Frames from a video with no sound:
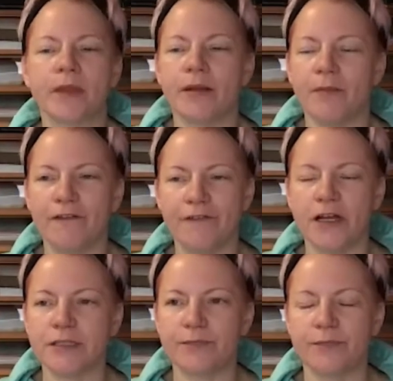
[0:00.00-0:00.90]
My
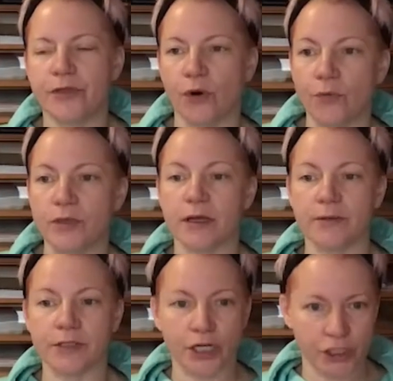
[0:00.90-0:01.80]
first thought was I was
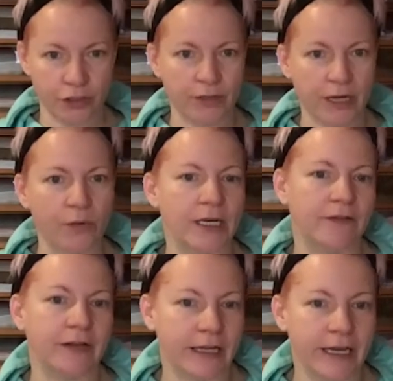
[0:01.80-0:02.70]
going to do gold
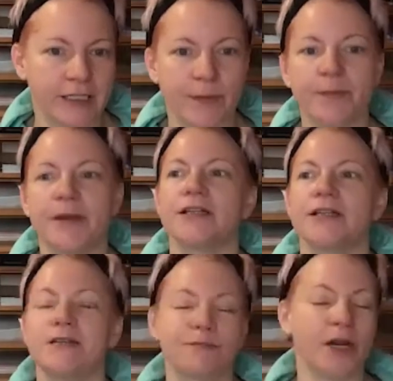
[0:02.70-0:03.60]
leafing kits, but because it
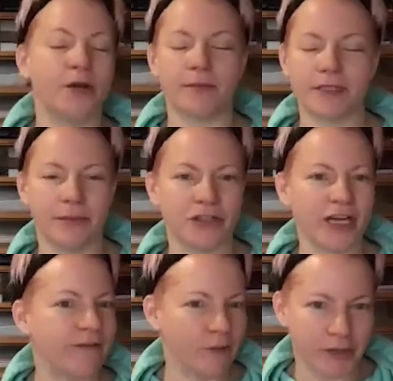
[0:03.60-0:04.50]
was blown up so much,
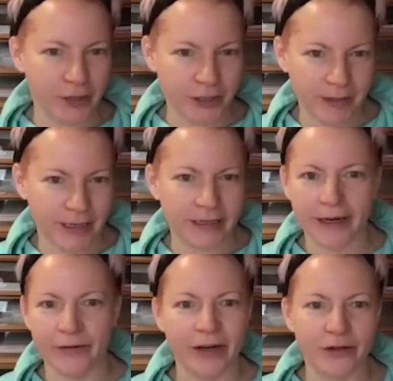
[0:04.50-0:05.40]
everyone knows about it now
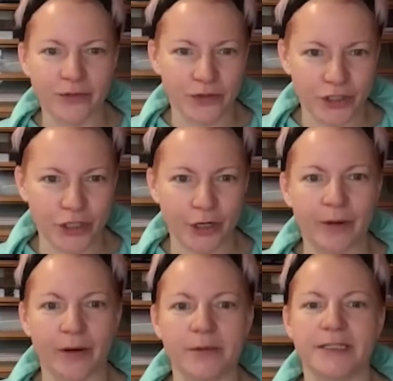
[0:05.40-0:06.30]
and knows what to do.
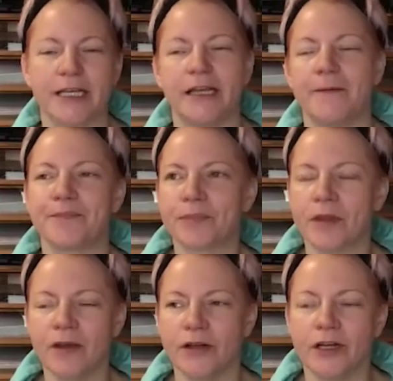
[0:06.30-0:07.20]
But I was thinking,
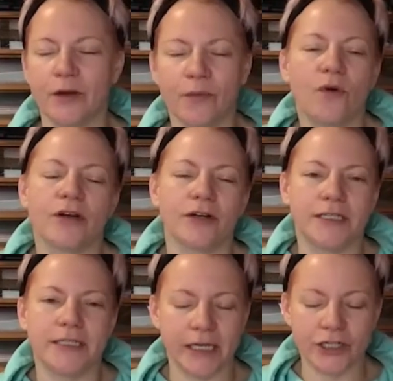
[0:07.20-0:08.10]
what can I
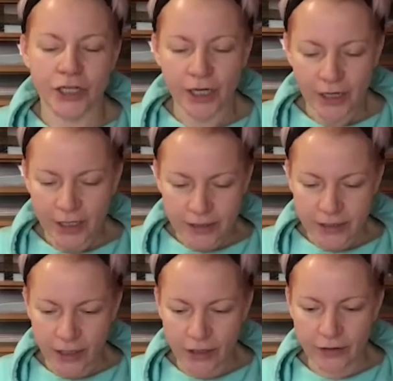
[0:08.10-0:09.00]
teach?
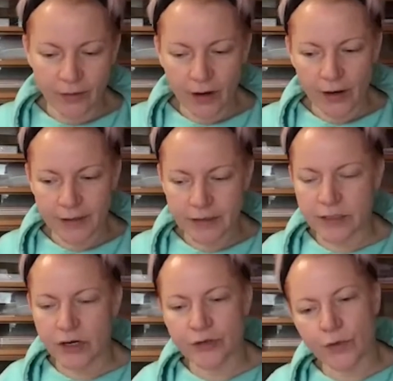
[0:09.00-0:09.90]
So I
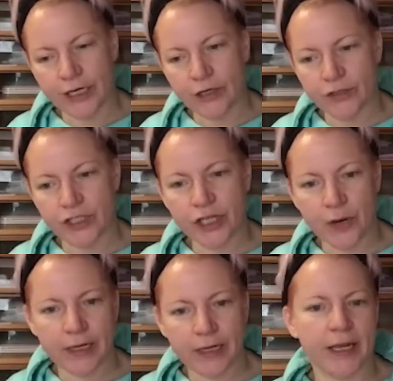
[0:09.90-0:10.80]
started working on
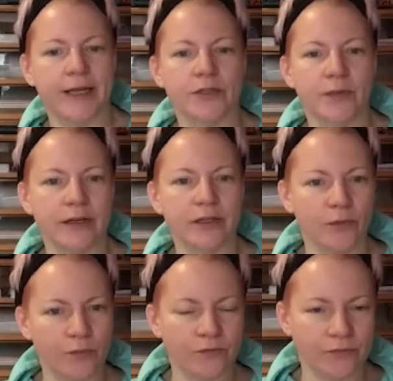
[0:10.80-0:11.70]
sewing kits where it's
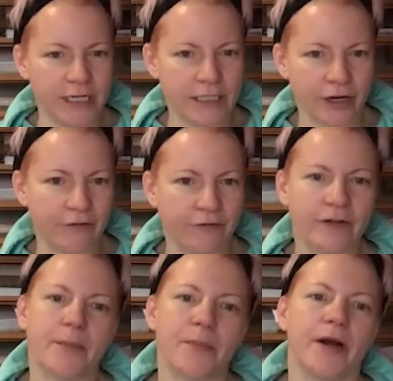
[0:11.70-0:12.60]
on recycled
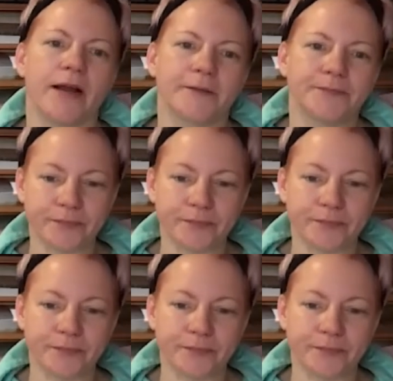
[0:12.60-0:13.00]
fabric.